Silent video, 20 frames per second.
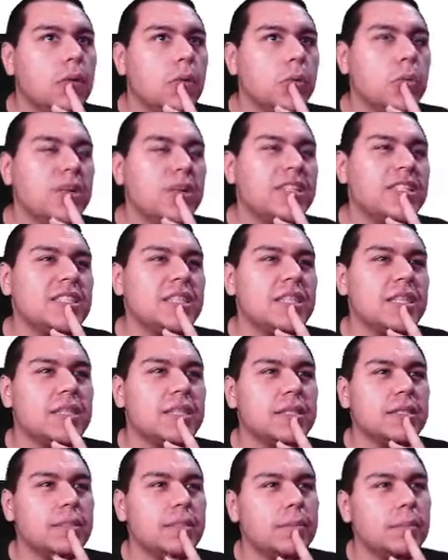What is
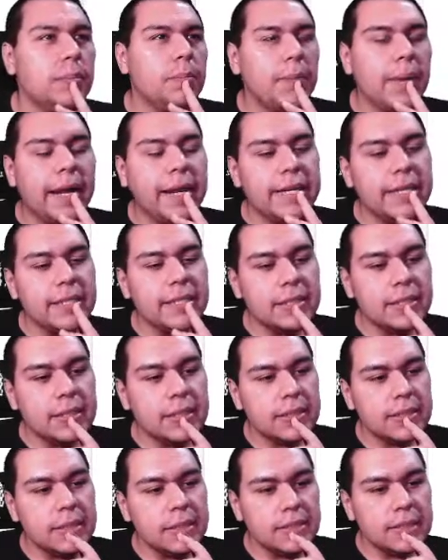6 minus
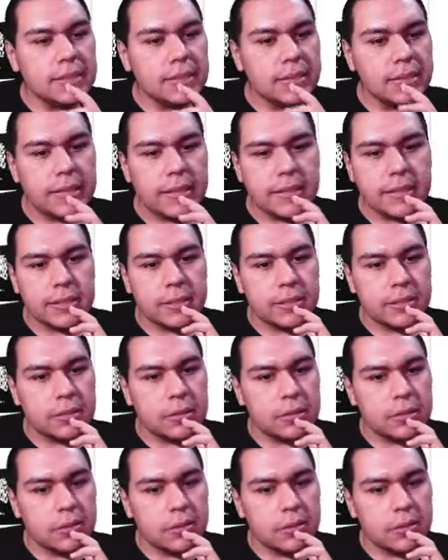6?